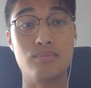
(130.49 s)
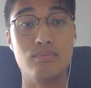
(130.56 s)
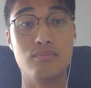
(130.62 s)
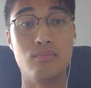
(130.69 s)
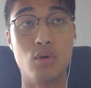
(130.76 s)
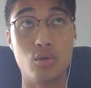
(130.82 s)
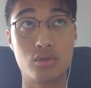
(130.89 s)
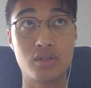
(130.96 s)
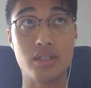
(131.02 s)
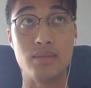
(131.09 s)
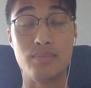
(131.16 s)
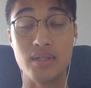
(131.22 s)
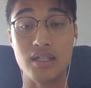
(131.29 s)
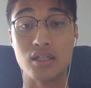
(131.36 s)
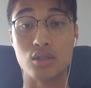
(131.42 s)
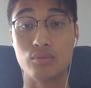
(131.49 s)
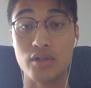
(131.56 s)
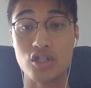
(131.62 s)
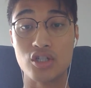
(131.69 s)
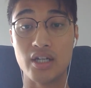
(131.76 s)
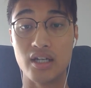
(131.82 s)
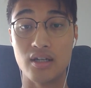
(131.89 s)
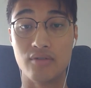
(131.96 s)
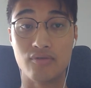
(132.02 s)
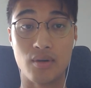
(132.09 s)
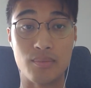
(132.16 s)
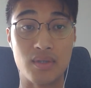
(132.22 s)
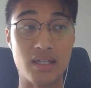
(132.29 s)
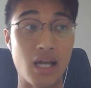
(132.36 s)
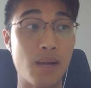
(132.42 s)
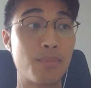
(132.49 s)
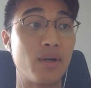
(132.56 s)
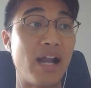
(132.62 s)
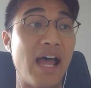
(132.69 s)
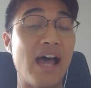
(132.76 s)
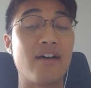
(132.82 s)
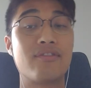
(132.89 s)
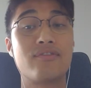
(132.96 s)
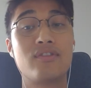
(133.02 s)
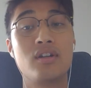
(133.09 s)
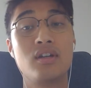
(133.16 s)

mostly being originated from the upper half.